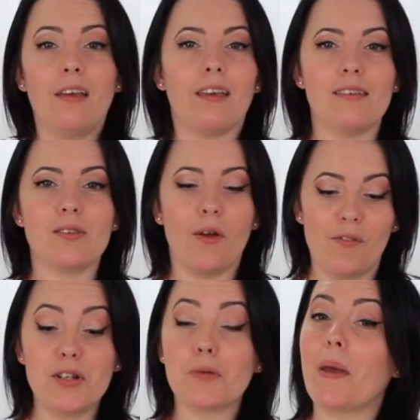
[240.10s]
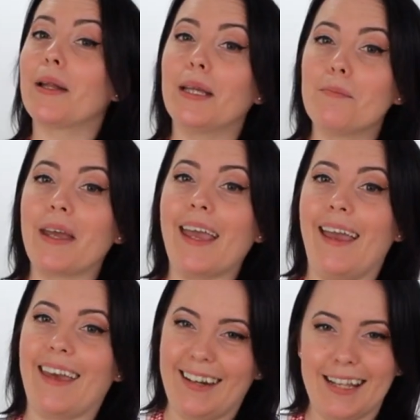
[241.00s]
Okay, so I finished paneling my
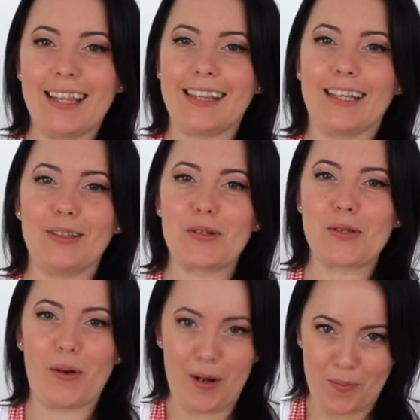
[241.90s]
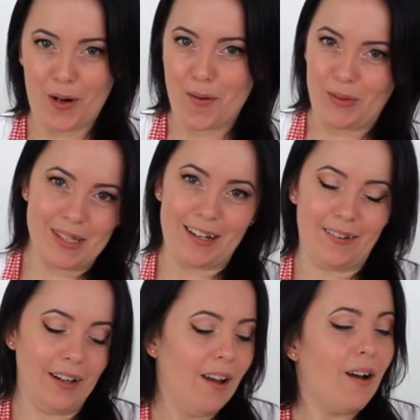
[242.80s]
cake and I think that looks great. We're almost done.
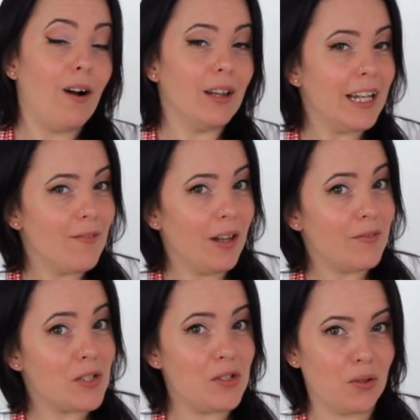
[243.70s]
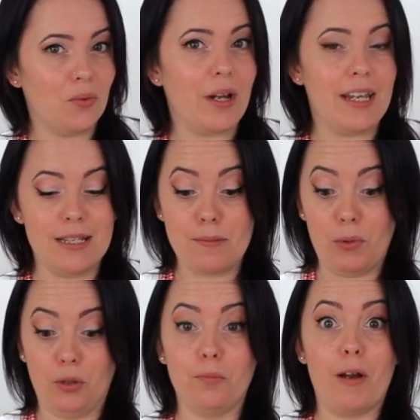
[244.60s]
All I have left to do is
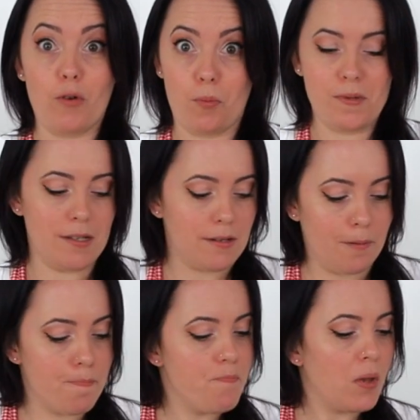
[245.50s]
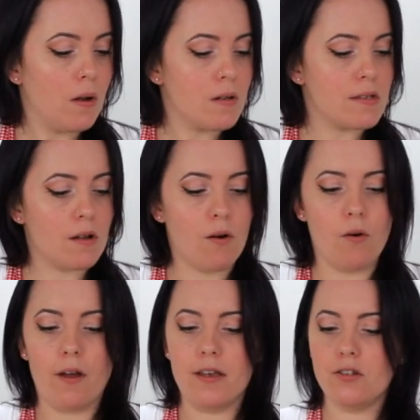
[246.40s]
build my rope system.
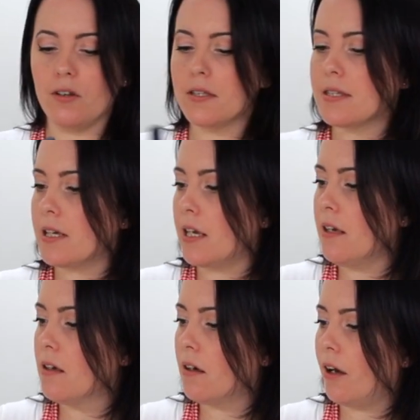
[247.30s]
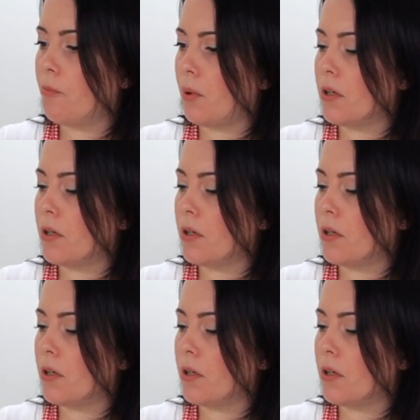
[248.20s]
So as you can see, I've